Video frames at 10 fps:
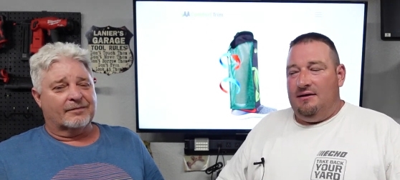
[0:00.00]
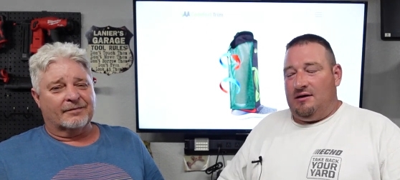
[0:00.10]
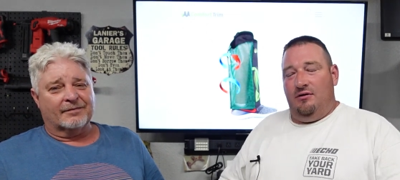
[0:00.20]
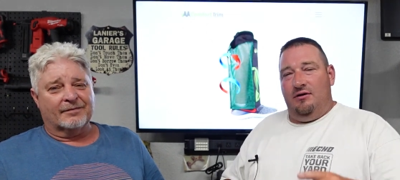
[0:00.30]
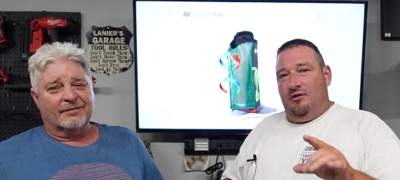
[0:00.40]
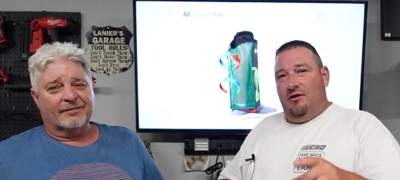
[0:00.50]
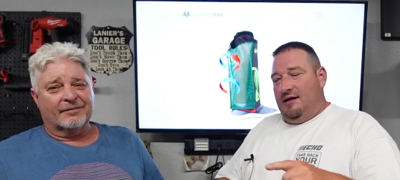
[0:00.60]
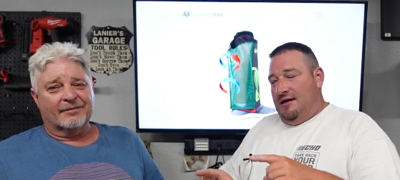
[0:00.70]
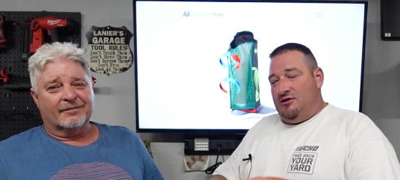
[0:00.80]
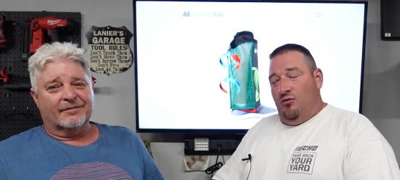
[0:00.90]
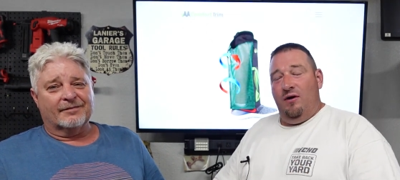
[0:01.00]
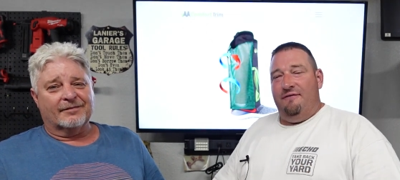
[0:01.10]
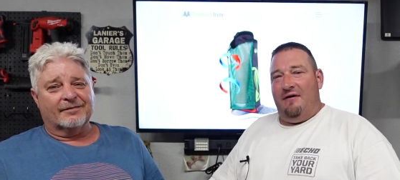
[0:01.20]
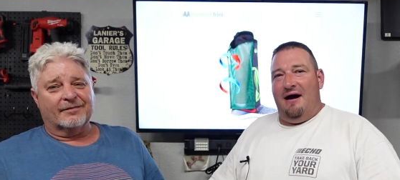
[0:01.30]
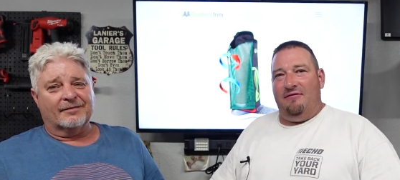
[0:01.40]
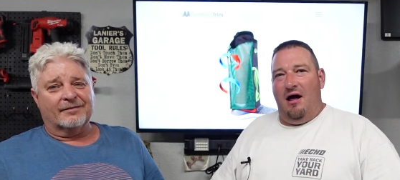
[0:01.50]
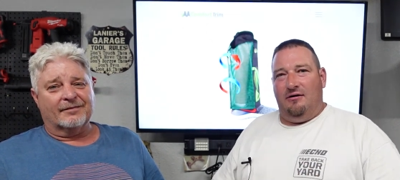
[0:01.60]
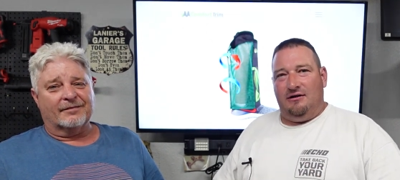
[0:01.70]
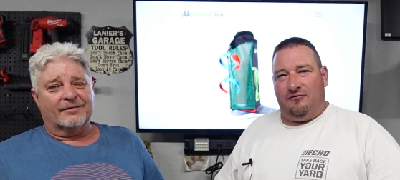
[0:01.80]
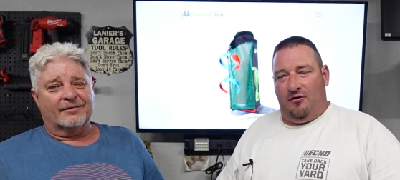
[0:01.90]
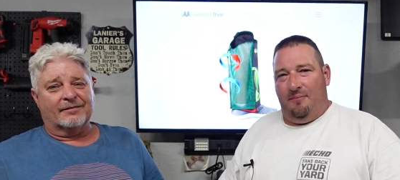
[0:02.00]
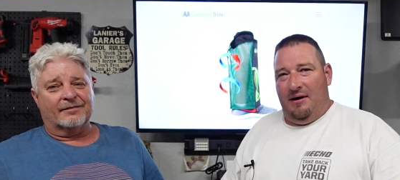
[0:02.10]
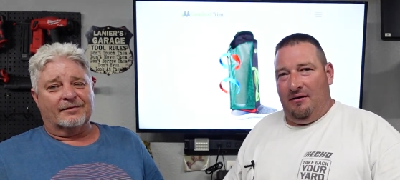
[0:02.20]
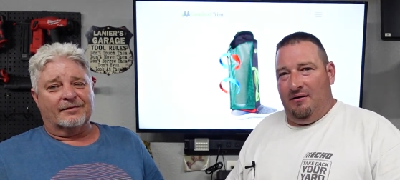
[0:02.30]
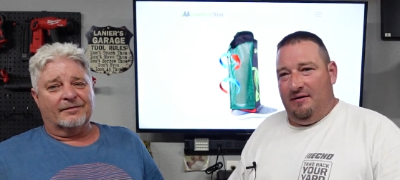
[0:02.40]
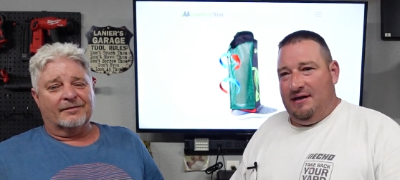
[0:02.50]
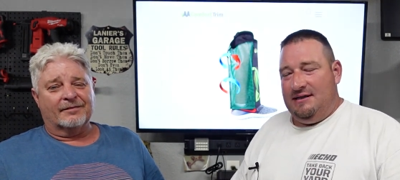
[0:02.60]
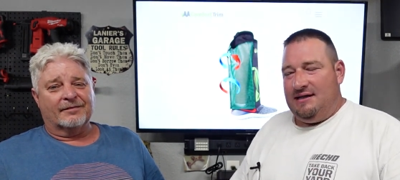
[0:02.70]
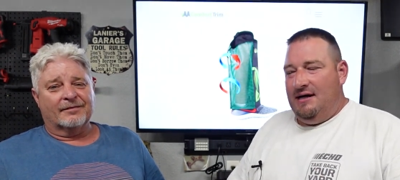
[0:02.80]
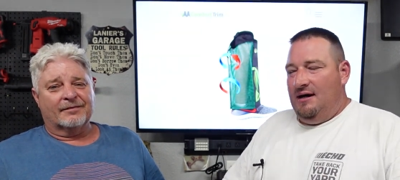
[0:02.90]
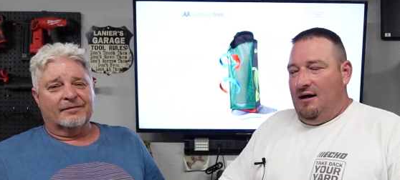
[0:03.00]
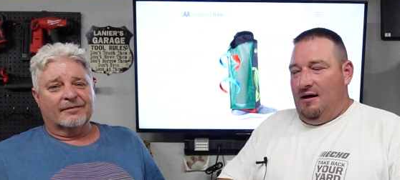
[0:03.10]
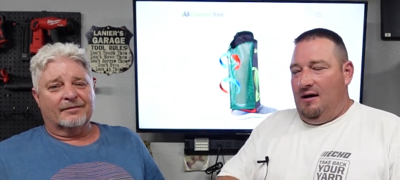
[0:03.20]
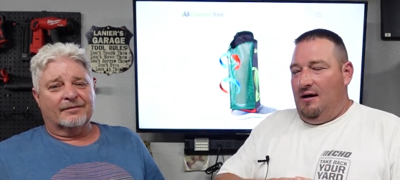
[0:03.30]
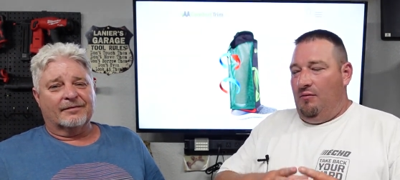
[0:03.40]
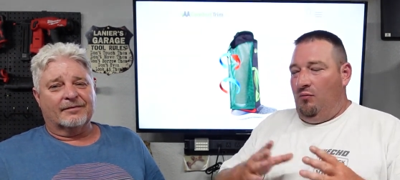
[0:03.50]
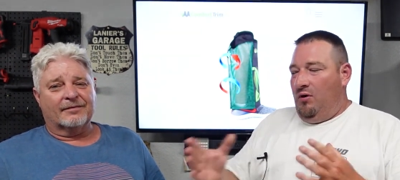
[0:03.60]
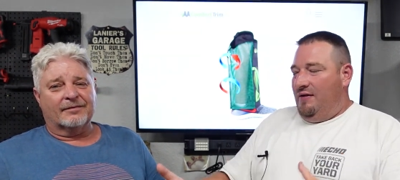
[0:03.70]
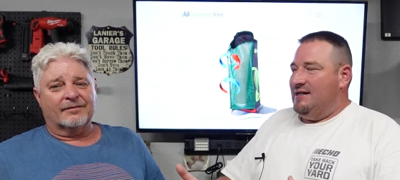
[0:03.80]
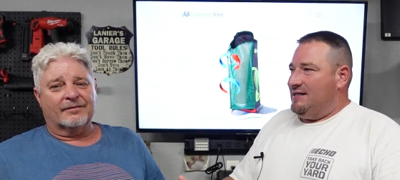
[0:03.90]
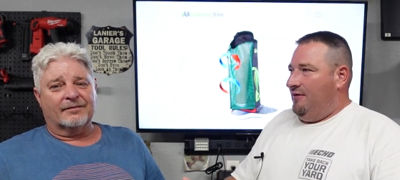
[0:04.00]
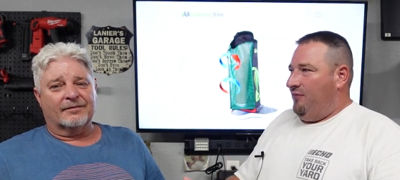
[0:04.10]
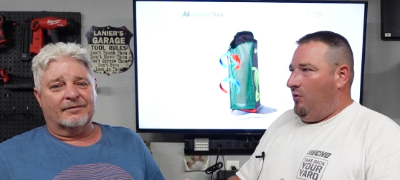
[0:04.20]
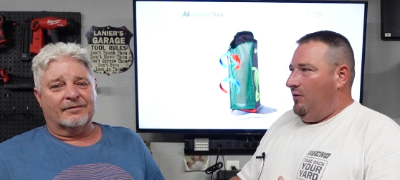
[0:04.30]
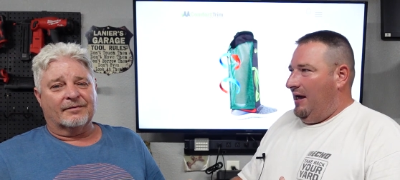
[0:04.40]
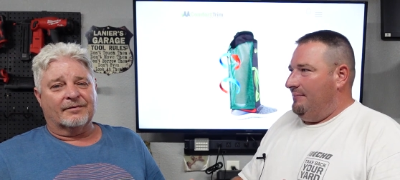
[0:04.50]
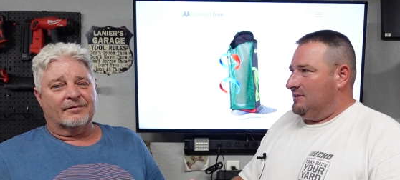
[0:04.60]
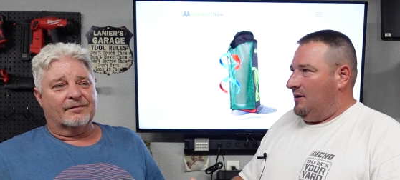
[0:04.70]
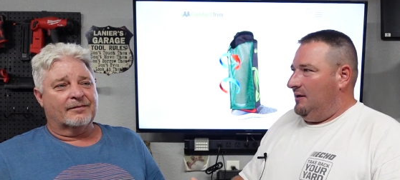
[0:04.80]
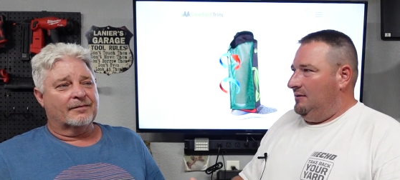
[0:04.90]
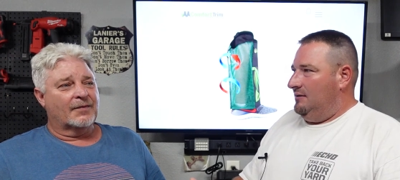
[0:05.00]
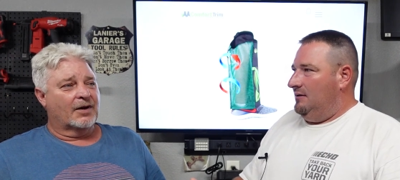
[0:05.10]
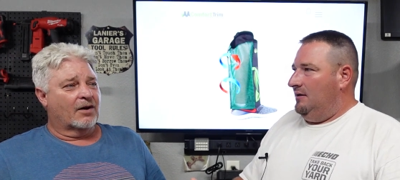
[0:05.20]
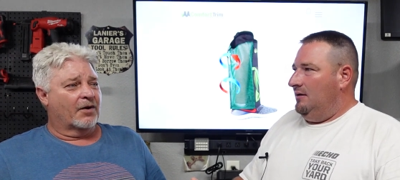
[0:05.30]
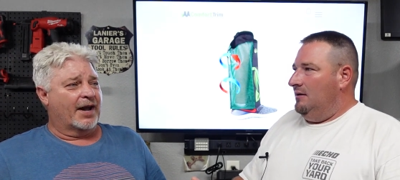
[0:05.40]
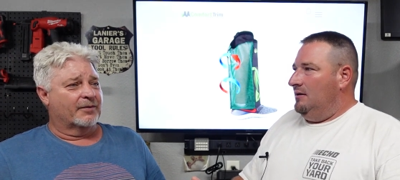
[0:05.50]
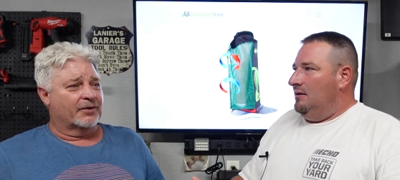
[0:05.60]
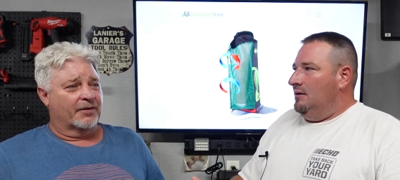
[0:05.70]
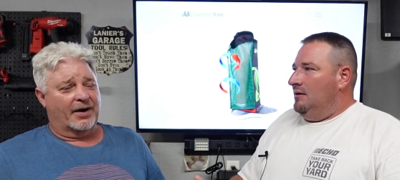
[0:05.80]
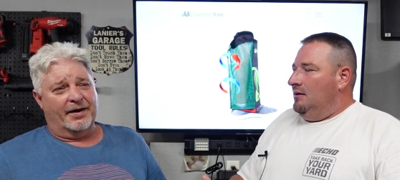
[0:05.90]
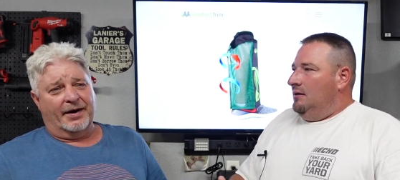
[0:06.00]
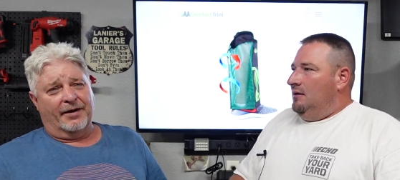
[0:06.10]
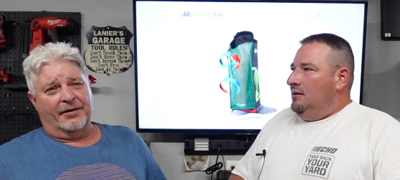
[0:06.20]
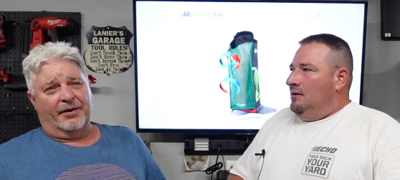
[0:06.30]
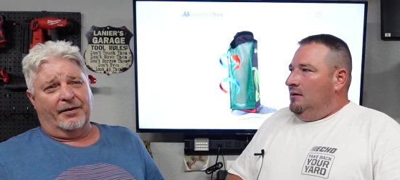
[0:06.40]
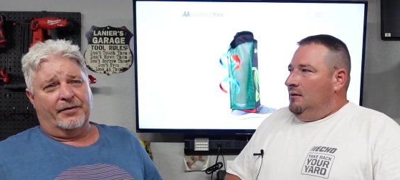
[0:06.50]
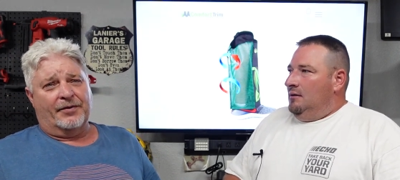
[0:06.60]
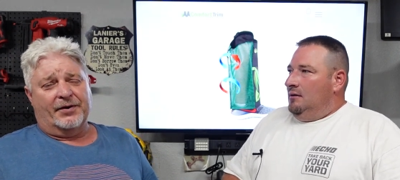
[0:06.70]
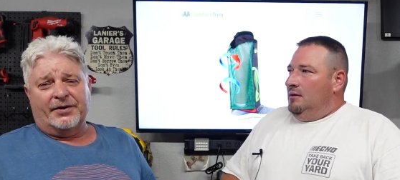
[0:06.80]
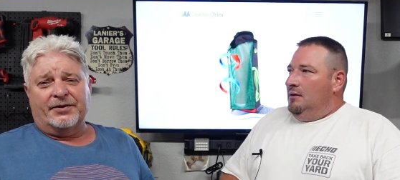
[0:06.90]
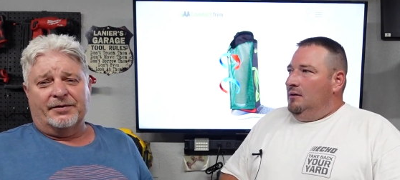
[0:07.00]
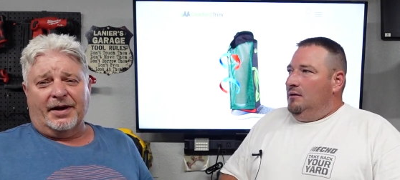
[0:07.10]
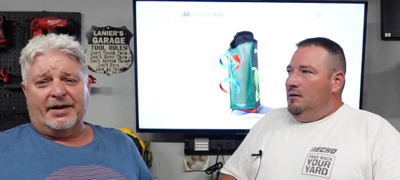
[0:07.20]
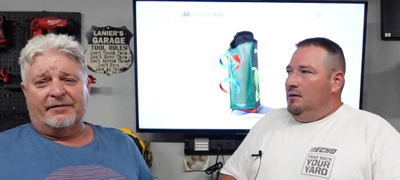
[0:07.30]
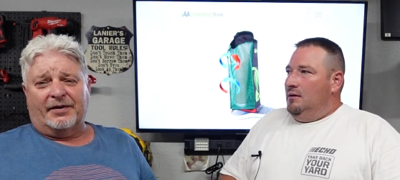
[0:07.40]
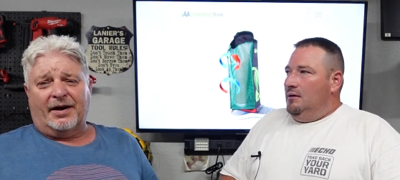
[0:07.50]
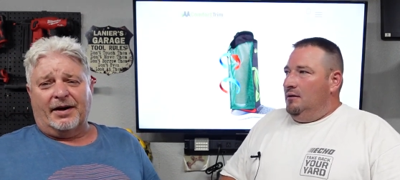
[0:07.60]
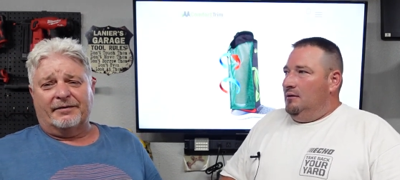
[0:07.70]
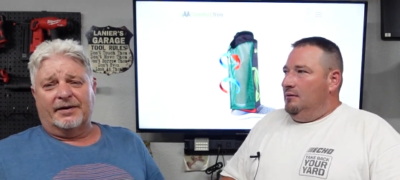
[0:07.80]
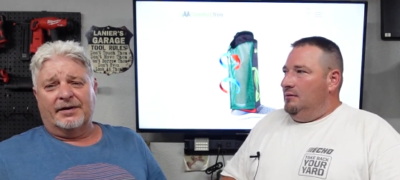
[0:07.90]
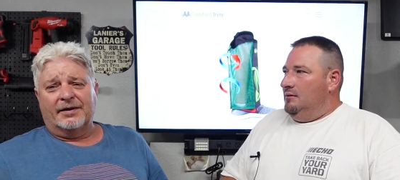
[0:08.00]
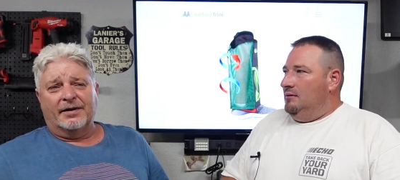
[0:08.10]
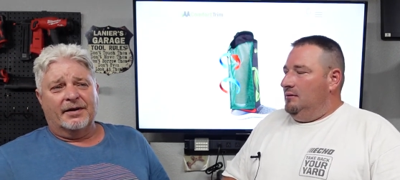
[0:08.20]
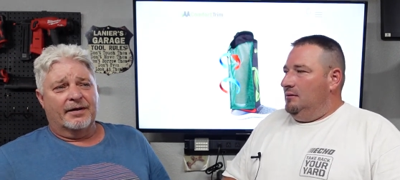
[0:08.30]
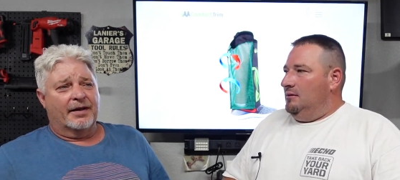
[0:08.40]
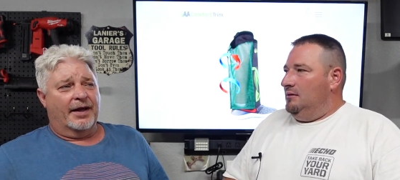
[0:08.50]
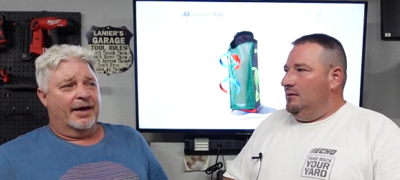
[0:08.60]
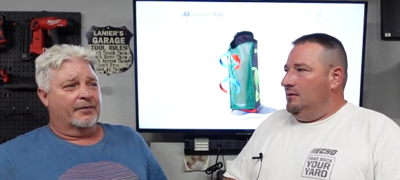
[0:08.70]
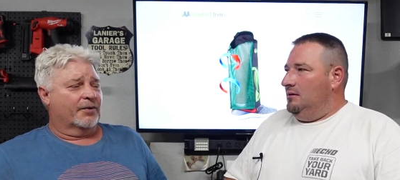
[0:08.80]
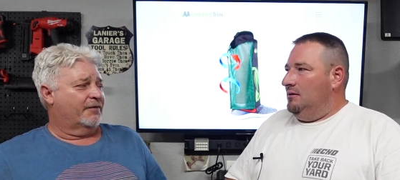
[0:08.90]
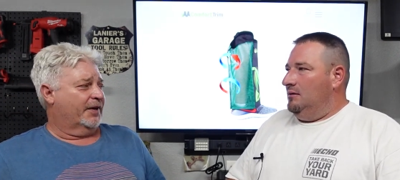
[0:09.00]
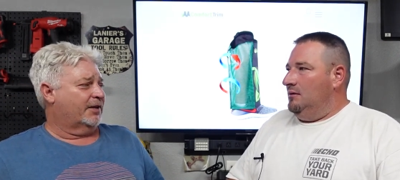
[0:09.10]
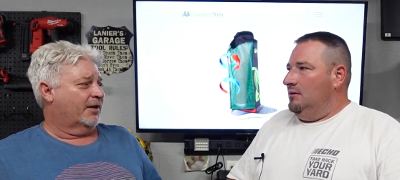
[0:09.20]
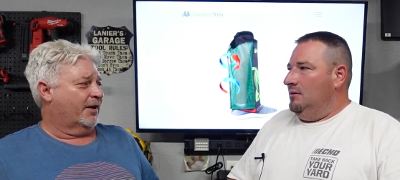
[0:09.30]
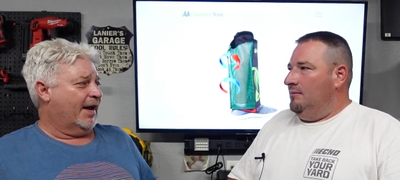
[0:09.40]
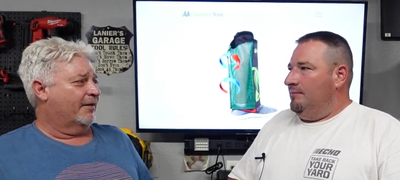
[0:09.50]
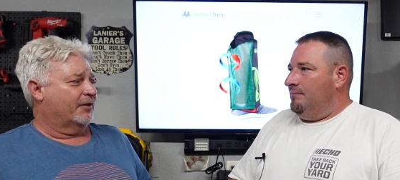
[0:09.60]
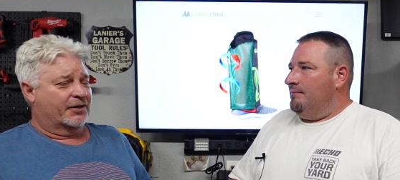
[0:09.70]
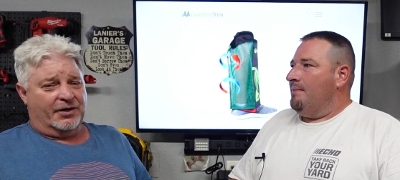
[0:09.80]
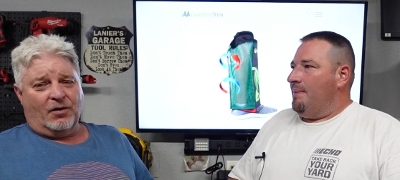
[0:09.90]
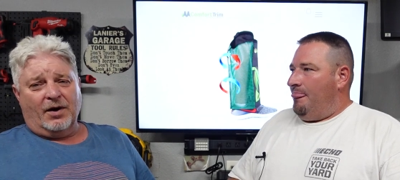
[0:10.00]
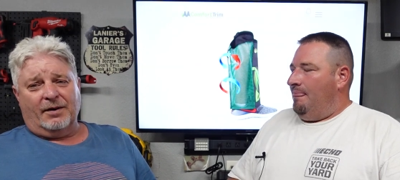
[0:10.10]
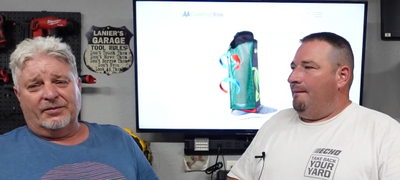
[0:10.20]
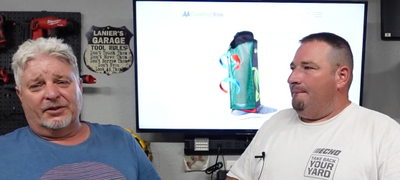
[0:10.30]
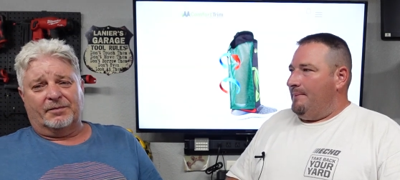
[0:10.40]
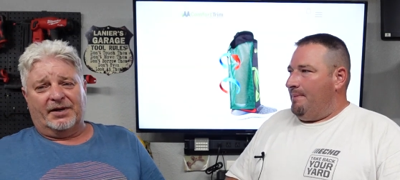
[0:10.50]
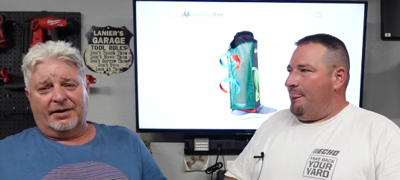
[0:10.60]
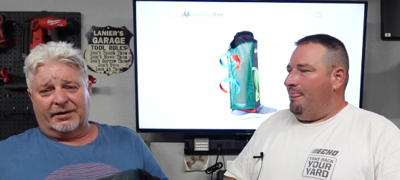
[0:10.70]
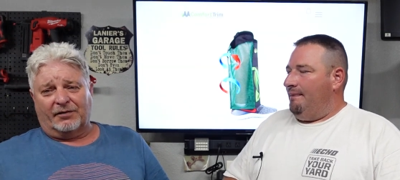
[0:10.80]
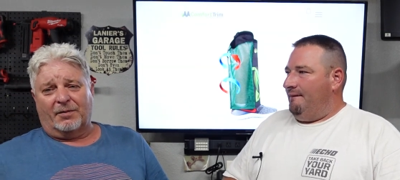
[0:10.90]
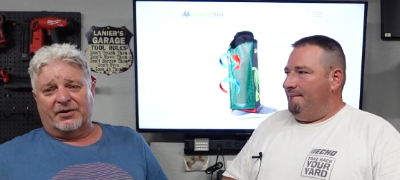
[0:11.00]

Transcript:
Speaker 1: So you're looking at $25 for a pair of these. What do they sell for on Amazon?
Speaker 2: On Amazon right now, they're $32.95, and we're fixing on having to go up just because of our